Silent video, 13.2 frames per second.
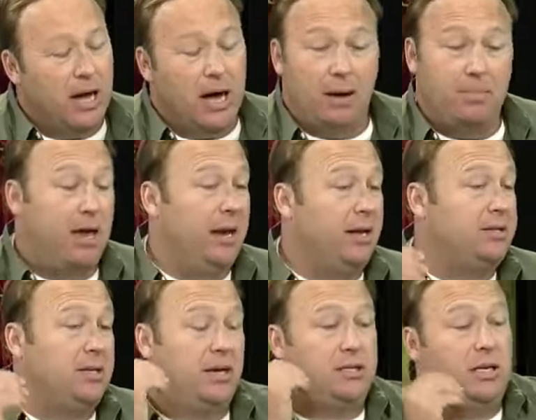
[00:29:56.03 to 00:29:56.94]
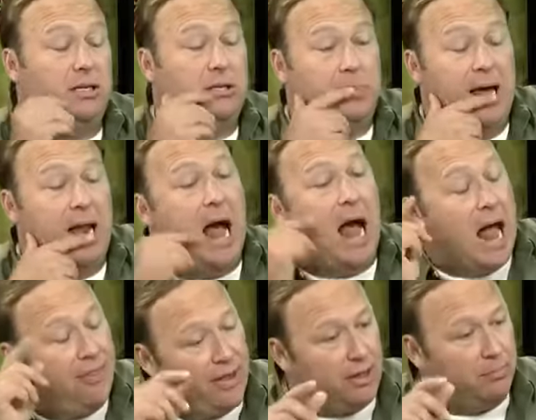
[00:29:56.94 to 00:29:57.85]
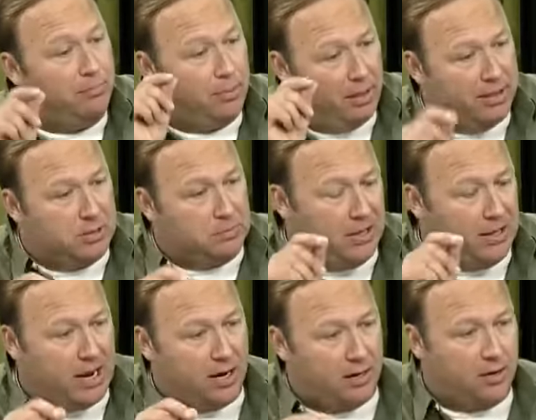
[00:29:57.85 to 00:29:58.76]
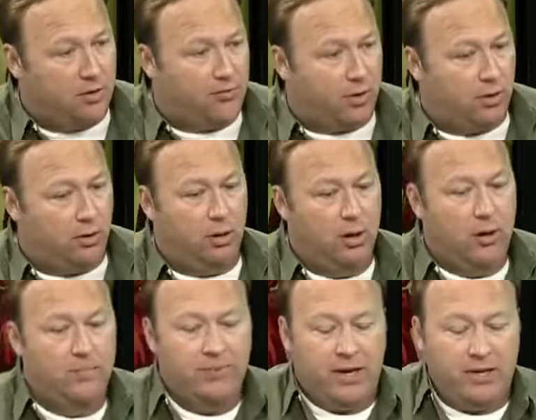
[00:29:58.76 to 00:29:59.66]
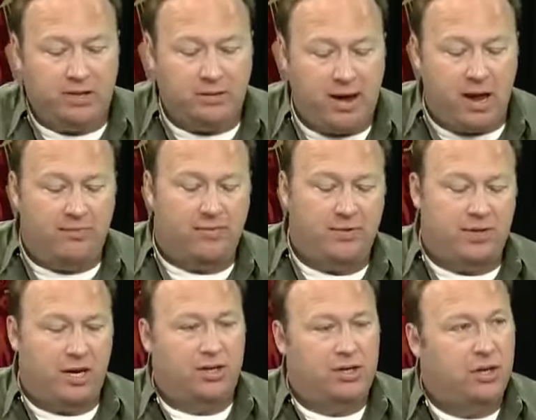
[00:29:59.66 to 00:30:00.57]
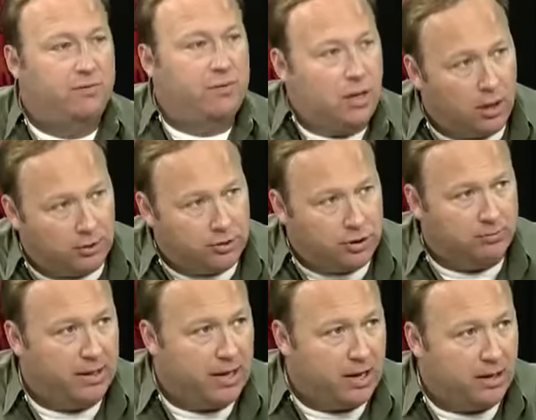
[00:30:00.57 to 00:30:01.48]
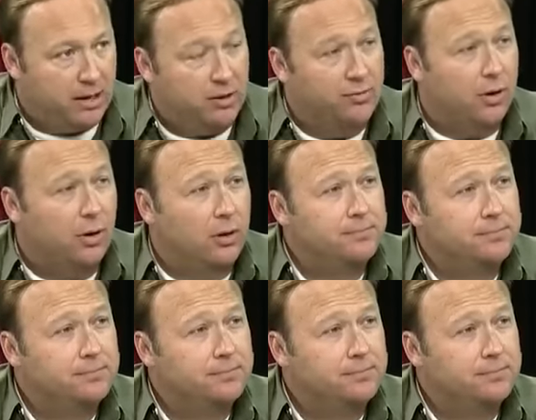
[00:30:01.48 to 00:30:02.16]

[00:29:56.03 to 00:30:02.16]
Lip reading: Oh, man, it's bad. I think the police being out of control is a manifestation of the culture being out of control.